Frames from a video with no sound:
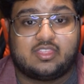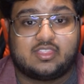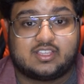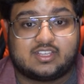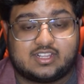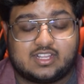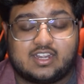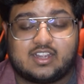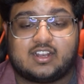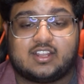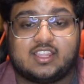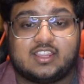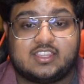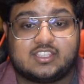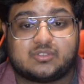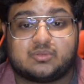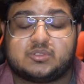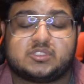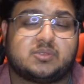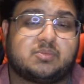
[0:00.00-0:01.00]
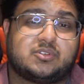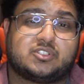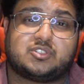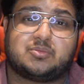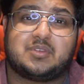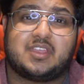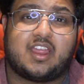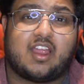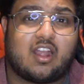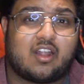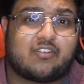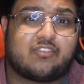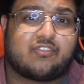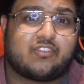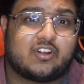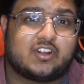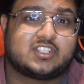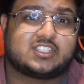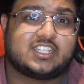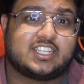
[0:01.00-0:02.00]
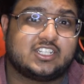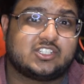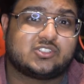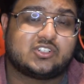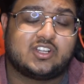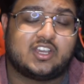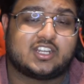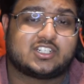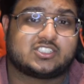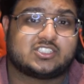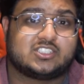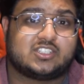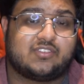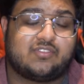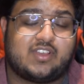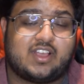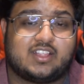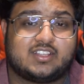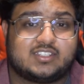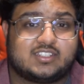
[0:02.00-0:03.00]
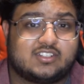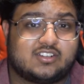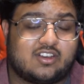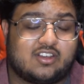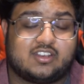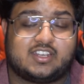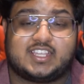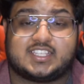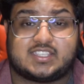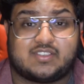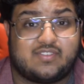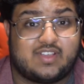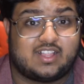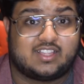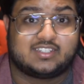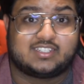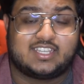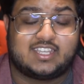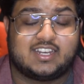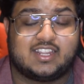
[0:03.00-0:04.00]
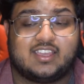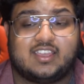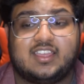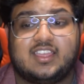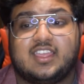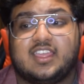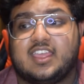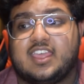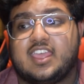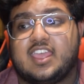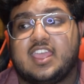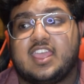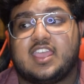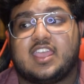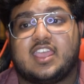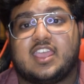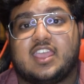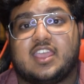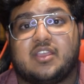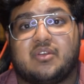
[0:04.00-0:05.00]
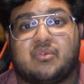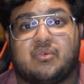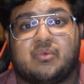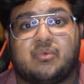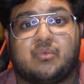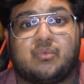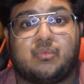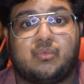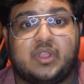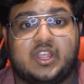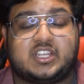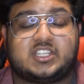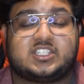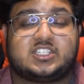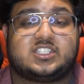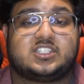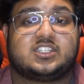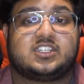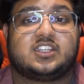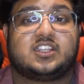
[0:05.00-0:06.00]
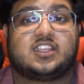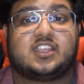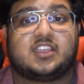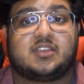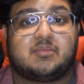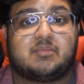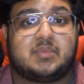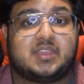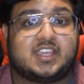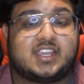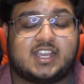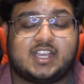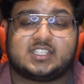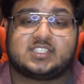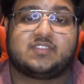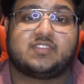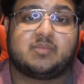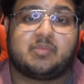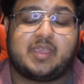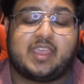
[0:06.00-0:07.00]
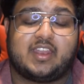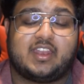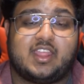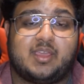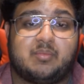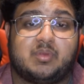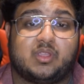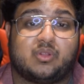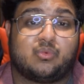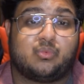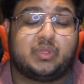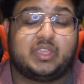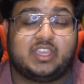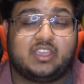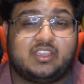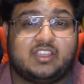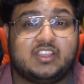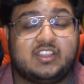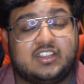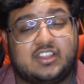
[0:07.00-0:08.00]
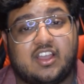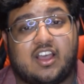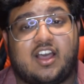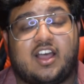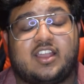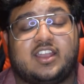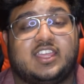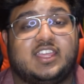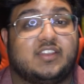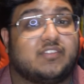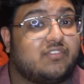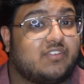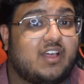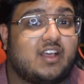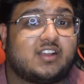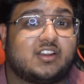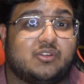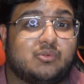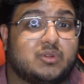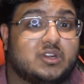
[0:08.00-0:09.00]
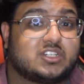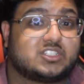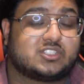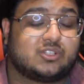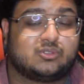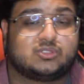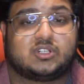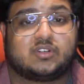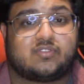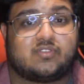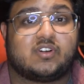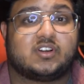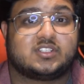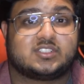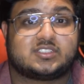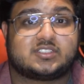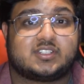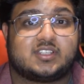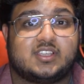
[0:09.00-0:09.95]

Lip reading: Clearly this was supposed to be our first introduction to Contessa Valentina, which, because of the pandemic, we got in Falcon and Winter Soldier first.